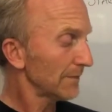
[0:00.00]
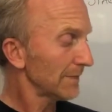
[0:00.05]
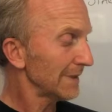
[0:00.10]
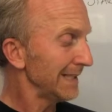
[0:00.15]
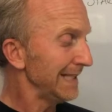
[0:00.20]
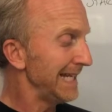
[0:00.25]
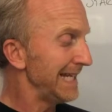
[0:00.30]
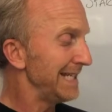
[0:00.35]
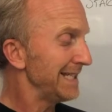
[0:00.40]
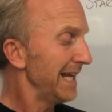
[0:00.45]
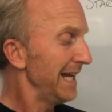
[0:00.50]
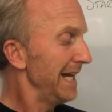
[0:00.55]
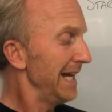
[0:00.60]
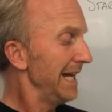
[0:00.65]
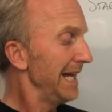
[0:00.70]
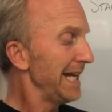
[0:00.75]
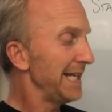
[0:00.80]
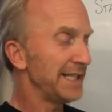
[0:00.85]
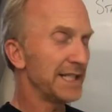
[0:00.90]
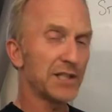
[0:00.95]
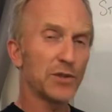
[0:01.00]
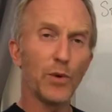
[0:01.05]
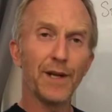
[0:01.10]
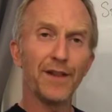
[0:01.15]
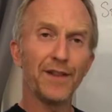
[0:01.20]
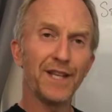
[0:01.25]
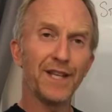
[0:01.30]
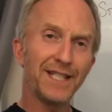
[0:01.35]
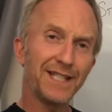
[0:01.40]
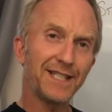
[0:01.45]
is he just
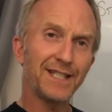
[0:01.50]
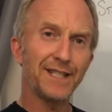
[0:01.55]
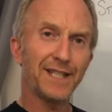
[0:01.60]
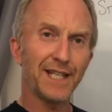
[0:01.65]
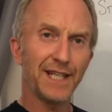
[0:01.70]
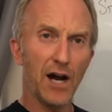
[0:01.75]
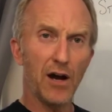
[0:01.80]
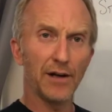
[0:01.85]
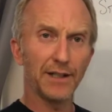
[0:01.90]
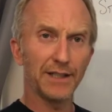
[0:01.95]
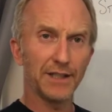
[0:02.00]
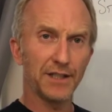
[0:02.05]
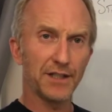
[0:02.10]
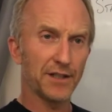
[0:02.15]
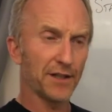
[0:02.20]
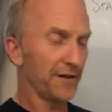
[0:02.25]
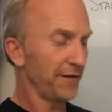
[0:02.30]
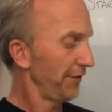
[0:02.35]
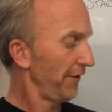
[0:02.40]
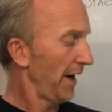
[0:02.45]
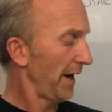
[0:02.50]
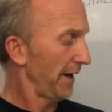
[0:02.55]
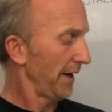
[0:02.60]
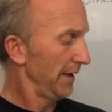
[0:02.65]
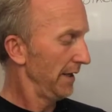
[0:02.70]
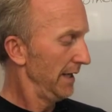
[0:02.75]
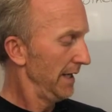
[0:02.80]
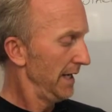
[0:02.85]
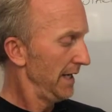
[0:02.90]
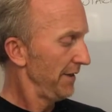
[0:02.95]
went, this is the yardage to the front,
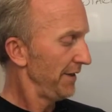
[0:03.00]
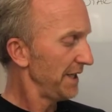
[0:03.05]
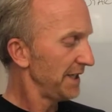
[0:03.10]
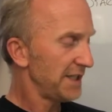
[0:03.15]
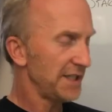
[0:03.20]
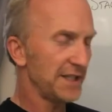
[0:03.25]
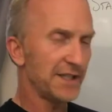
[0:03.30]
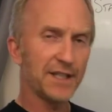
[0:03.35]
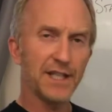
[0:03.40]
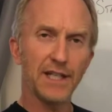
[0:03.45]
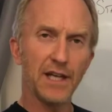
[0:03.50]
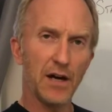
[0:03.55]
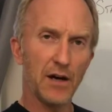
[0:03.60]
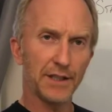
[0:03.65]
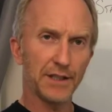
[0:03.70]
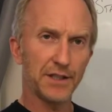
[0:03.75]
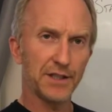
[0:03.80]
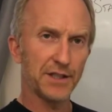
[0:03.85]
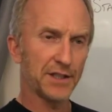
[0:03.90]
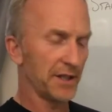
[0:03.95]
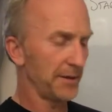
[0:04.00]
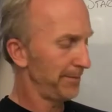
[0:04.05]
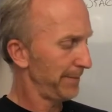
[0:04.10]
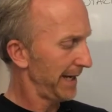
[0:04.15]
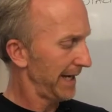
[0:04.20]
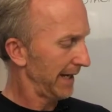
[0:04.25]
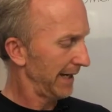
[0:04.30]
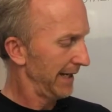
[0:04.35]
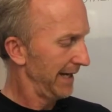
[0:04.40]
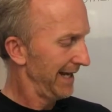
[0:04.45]
this is the yardage to the
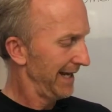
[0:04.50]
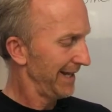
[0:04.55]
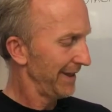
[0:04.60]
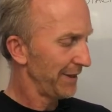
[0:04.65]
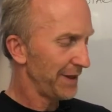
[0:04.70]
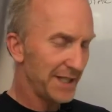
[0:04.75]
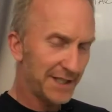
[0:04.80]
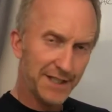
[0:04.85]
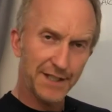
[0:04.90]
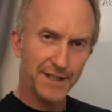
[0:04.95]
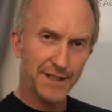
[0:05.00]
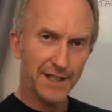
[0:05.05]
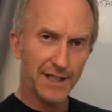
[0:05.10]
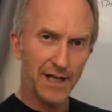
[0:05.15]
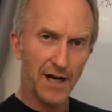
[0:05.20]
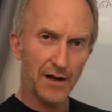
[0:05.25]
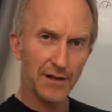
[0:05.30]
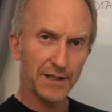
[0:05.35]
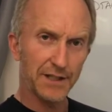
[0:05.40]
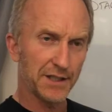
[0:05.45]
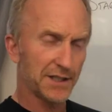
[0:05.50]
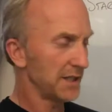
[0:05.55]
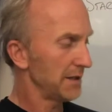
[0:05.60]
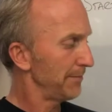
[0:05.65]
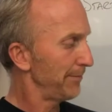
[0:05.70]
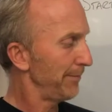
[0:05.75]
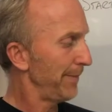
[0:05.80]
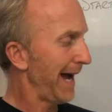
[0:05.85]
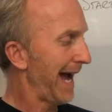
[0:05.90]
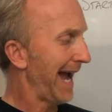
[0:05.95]
pin, this is the yardage to the
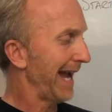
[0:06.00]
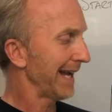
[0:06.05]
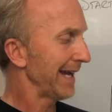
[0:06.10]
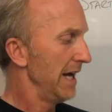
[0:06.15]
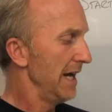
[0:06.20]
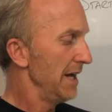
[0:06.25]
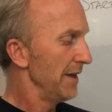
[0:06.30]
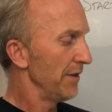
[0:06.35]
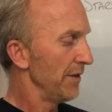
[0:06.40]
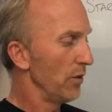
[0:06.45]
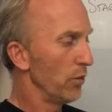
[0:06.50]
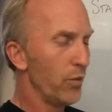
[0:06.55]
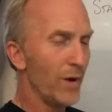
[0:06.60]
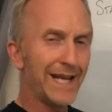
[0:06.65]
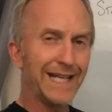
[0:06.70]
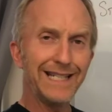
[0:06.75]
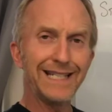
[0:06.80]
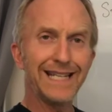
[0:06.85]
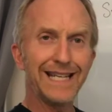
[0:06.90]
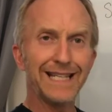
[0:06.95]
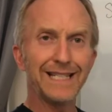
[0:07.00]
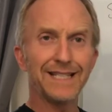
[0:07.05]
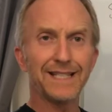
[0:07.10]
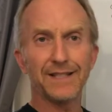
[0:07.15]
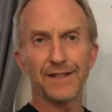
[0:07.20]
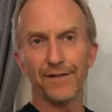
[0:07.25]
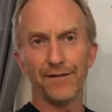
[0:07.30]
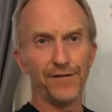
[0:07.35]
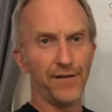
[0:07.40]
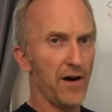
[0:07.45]
back, the wind
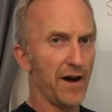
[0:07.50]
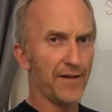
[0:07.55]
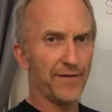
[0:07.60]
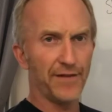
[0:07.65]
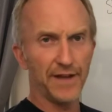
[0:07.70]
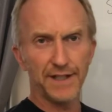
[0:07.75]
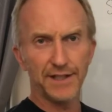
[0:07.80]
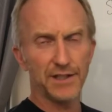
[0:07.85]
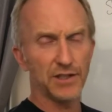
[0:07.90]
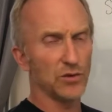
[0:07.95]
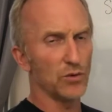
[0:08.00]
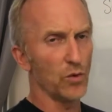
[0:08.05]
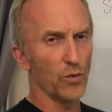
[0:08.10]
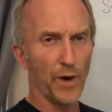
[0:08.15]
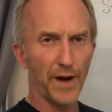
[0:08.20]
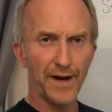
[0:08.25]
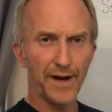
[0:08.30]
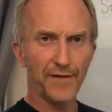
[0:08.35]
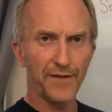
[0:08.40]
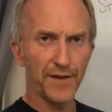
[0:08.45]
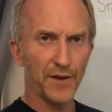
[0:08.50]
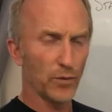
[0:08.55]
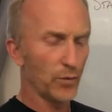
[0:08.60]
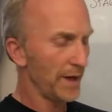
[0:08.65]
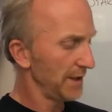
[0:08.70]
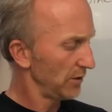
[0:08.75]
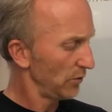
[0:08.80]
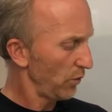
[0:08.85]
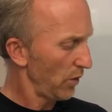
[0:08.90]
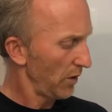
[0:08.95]
is 5 into, or whatever the
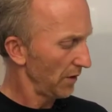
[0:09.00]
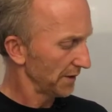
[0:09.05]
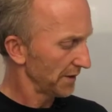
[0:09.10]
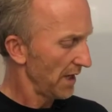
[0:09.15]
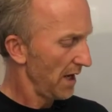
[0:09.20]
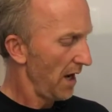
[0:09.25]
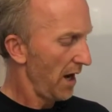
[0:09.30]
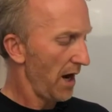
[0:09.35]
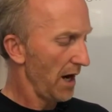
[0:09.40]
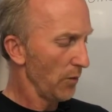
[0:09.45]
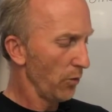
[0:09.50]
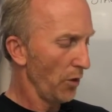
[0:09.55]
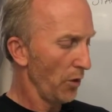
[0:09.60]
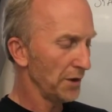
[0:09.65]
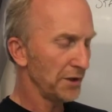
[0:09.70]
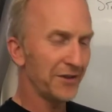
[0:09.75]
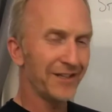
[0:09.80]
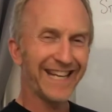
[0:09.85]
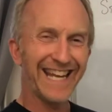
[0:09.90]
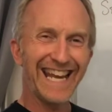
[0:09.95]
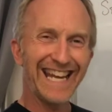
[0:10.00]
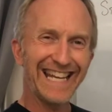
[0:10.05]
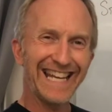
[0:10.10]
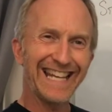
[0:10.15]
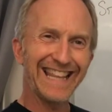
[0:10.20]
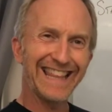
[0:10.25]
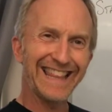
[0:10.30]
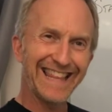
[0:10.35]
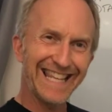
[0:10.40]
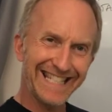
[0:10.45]
wind was. I want you to hit
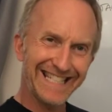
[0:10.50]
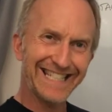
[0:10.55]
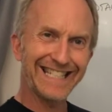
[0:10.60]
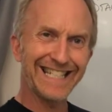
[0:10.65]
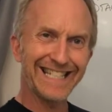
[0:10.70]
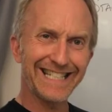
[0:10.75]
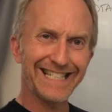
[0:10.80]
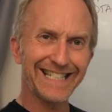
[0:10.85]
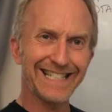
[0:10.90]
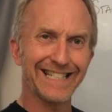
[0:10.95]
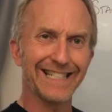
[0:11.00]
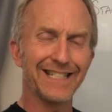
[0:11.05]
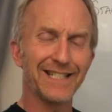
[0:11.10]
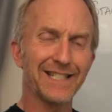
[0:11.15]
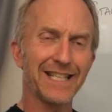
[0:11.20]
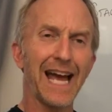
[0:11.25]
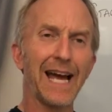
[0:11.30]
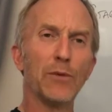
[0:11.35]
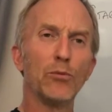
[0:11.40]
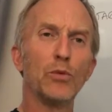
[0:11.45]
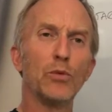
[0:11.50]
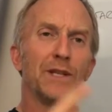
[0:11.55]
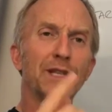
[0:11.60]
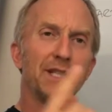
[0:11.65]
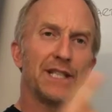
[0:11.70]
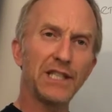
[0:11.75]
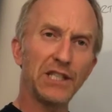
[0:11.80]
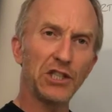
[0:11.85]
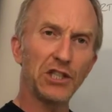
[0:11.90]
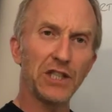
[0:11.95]
it this distance, and with
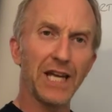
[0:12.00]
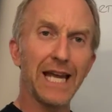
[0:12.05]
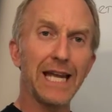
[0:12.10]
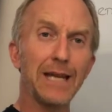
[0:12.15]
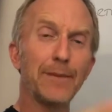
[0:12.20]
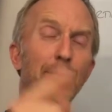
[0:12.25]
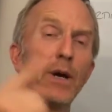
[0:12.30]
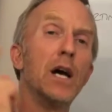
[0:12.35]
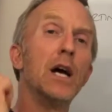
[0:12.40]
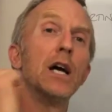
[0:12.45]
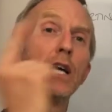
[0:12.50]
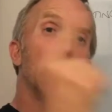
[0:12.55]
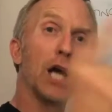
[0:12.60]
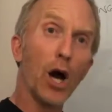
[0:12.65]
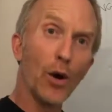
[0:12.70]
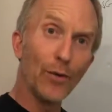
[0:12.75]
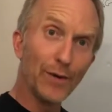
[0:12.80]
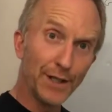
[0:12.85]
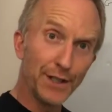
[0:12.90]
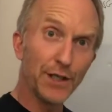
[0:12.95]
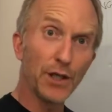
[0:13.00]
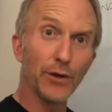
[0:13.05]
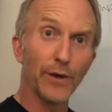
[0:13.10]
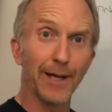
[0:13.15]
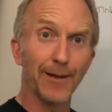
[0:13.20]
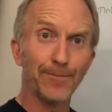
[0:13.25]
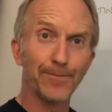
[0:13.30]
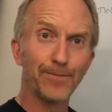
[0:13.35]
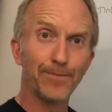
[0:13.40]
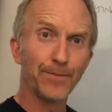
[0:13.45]
this shape, go and do
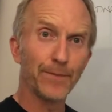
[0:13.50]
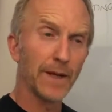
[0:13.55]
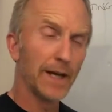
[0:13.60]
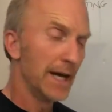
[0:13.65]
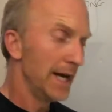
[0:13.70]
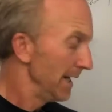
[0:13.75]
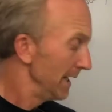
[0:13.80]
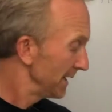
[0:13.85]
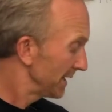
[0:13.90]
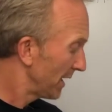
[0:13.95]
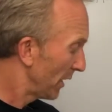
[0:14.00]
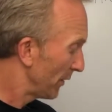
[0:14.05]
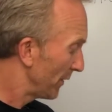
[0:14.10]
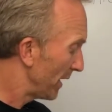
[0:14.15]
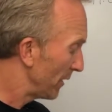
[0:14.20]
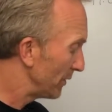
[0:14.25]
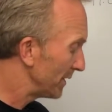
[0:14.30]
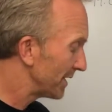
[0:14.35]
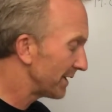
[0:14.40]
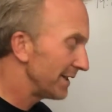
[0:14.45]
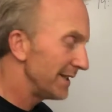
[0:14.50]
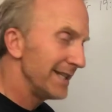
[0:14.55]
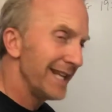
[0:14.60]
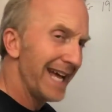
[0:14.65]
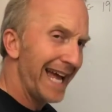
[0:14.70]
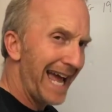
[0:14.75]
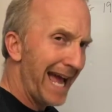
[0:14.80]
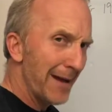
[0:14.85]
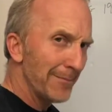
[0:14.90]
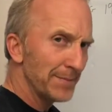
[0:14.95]
it. So there was
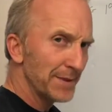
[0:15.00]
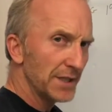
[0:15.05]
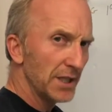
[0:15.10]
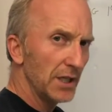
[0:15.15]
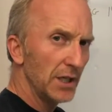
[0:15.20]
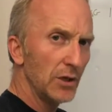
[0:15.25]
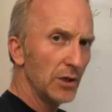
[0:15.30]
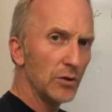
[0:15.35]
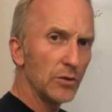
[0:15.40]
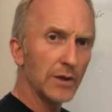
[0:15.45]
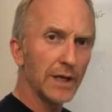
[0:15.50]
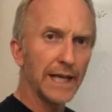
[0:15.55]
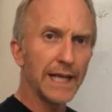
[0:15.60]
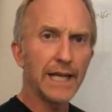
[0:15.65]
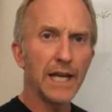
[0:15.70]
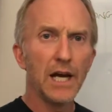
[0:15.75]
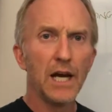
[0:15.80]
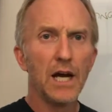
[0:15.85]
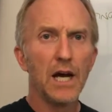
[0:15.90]
absolutely